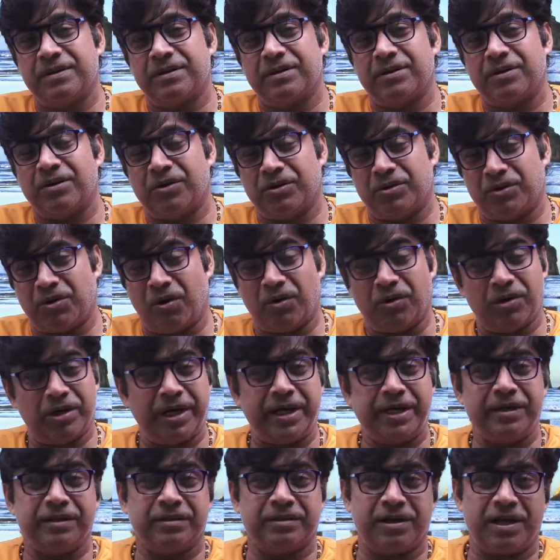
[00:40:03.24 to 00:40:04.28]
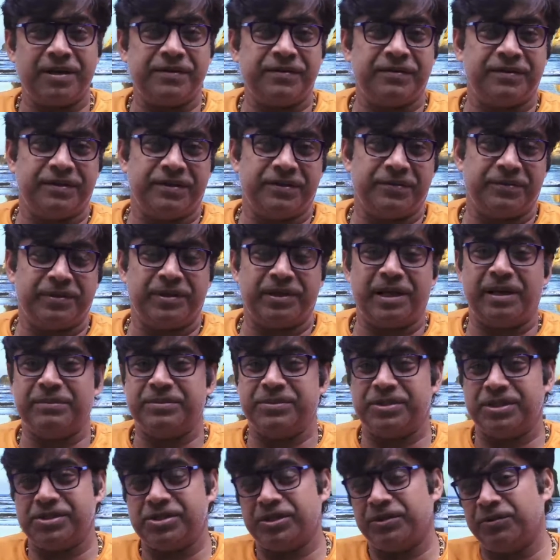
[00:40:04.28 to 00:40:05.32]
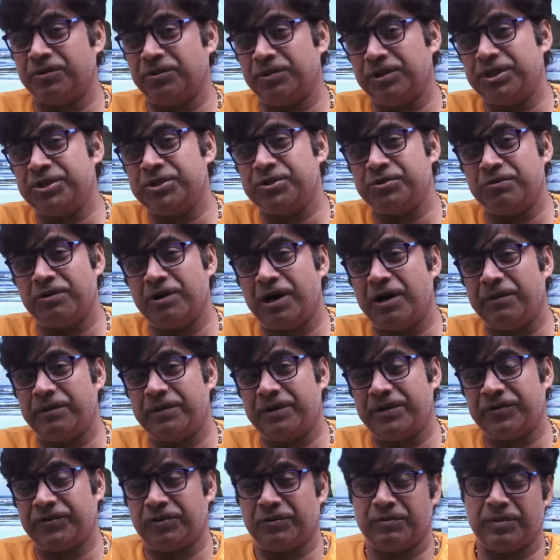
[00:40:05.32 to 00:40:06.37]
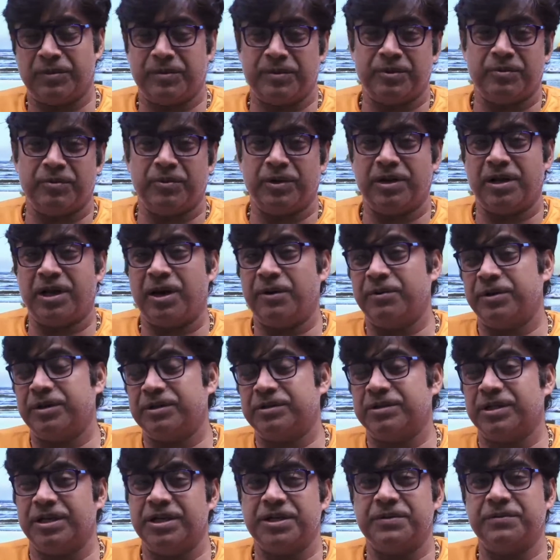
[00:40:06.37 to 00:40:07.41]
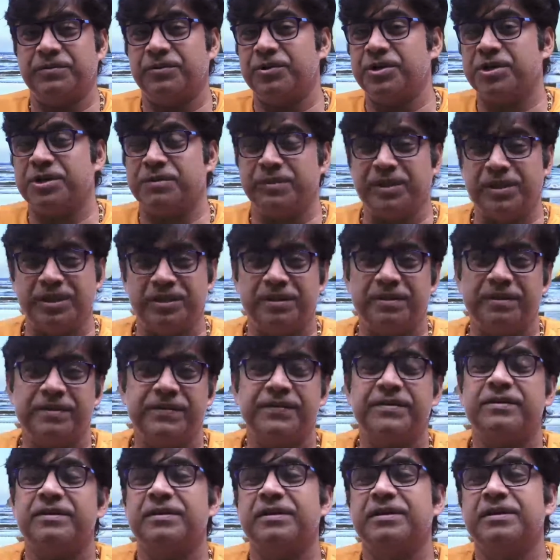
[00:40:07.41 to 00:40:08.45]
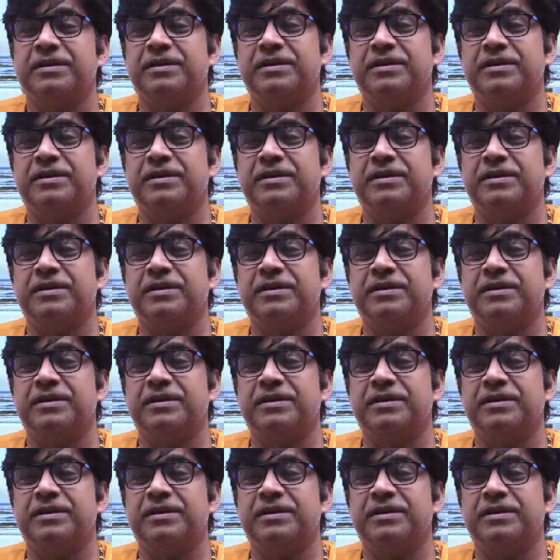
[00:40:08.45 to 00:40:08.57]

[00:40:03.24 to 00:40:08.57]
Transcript: On online classes, when I'm teaching only 2 hours or maybe 1 hour 30-40 minutes,